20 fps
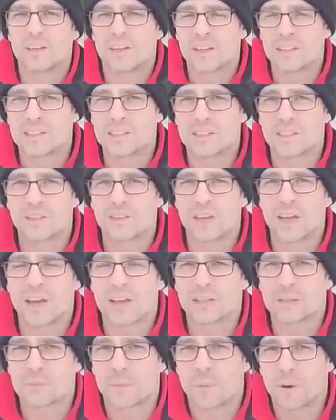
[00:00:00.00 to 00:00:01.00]
consider
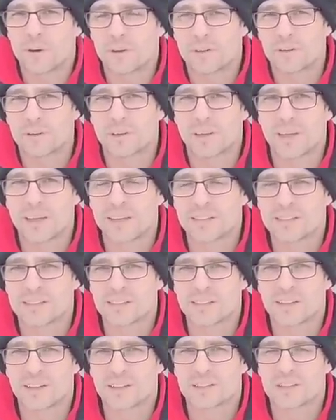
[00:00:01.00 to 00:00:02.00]
that as part of your
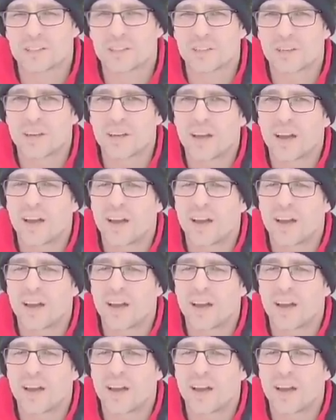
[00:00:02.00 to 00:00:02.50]
land selection.